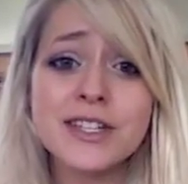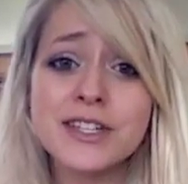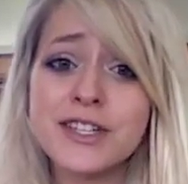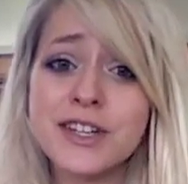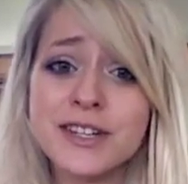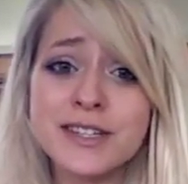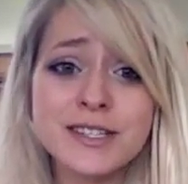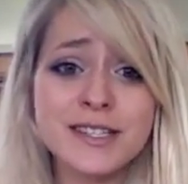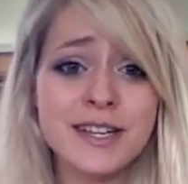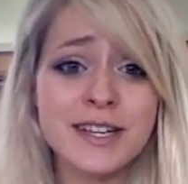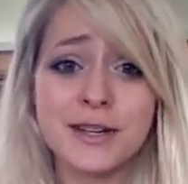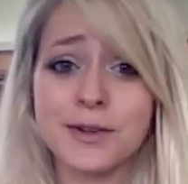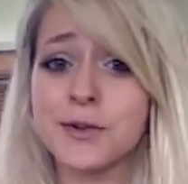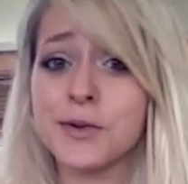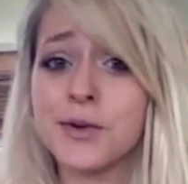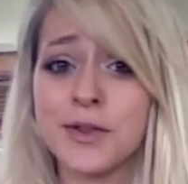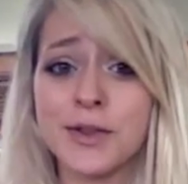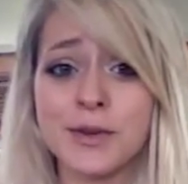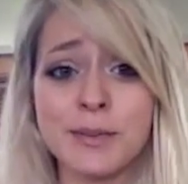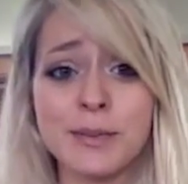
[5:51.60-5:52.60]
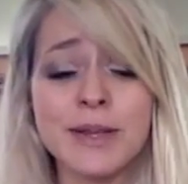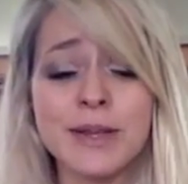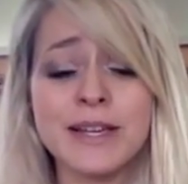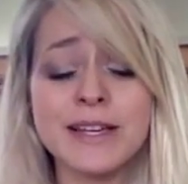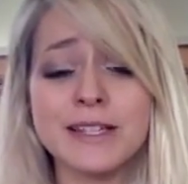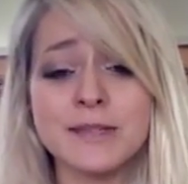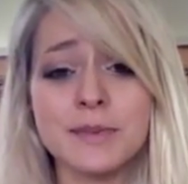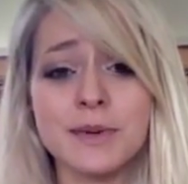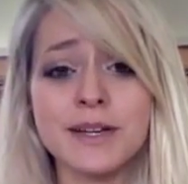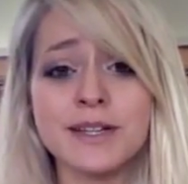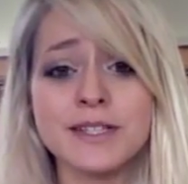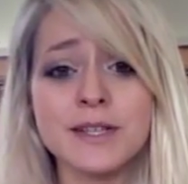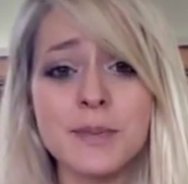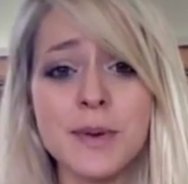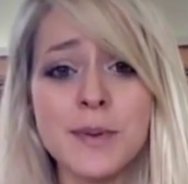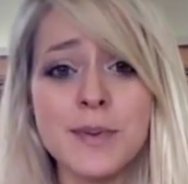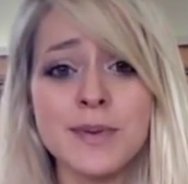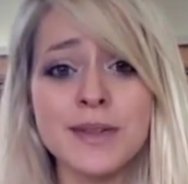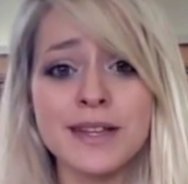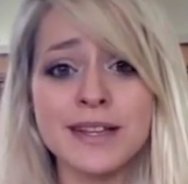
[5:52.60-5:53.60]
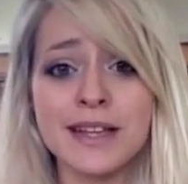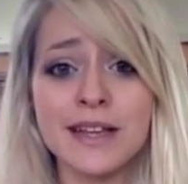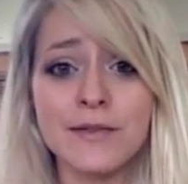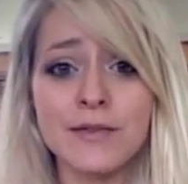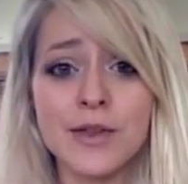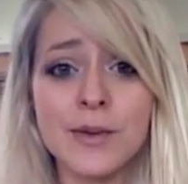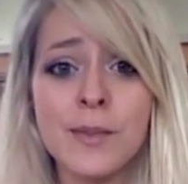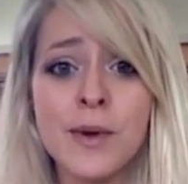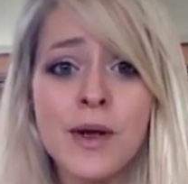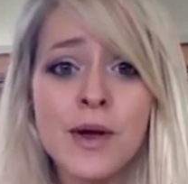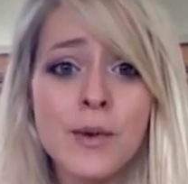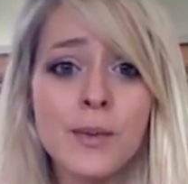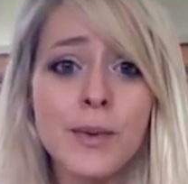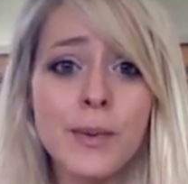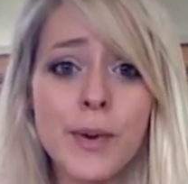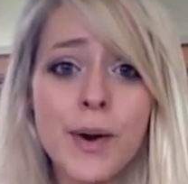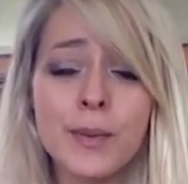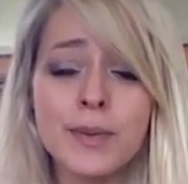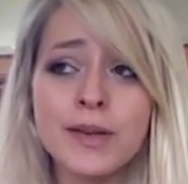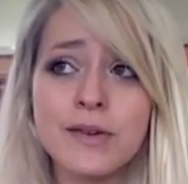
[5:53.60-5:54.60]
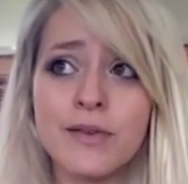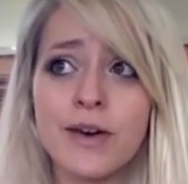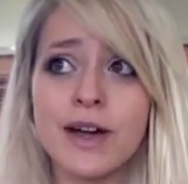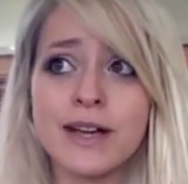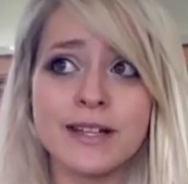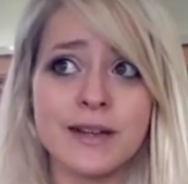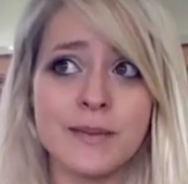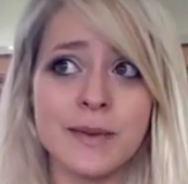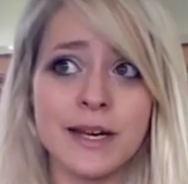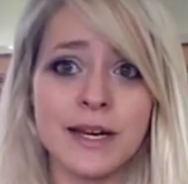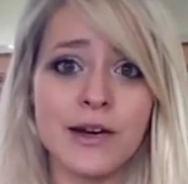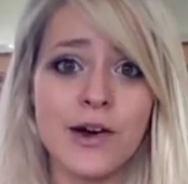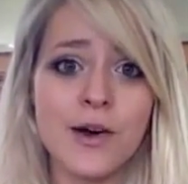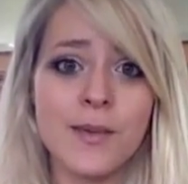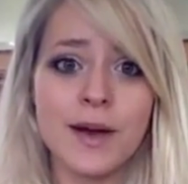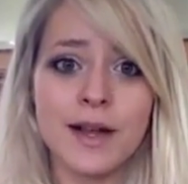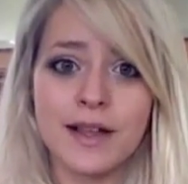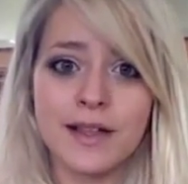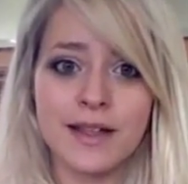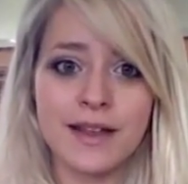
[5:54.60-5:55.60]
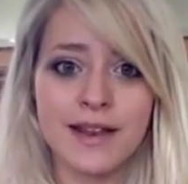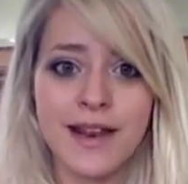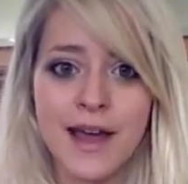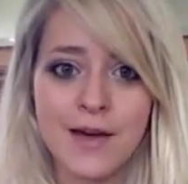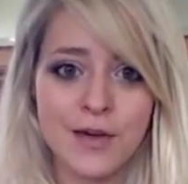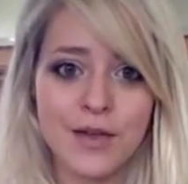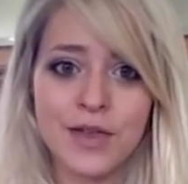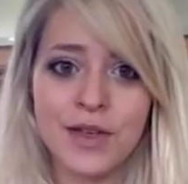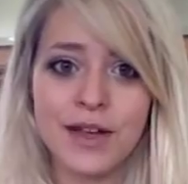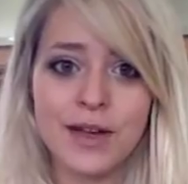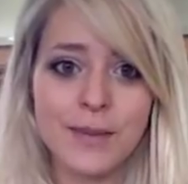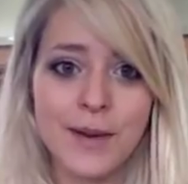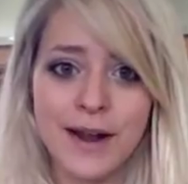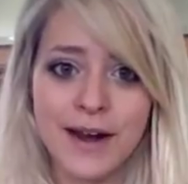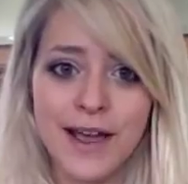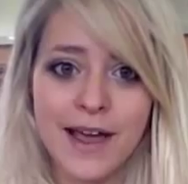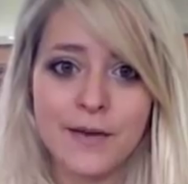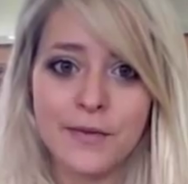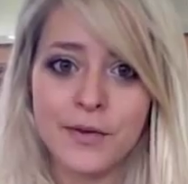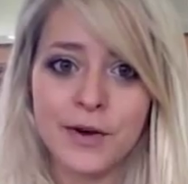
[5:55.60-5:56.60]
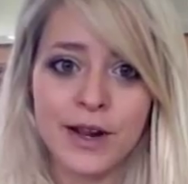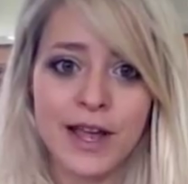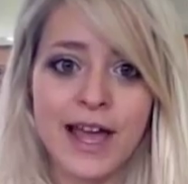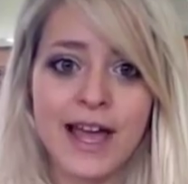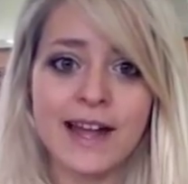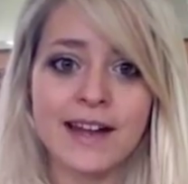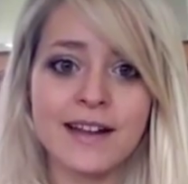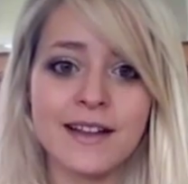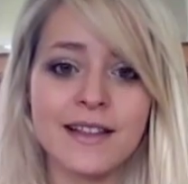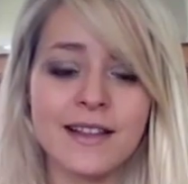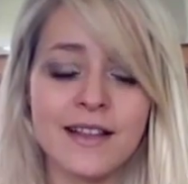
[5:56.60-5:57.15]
just ignore them, please, because the people that leave them will probably write a mean comment and then never think about it ever again.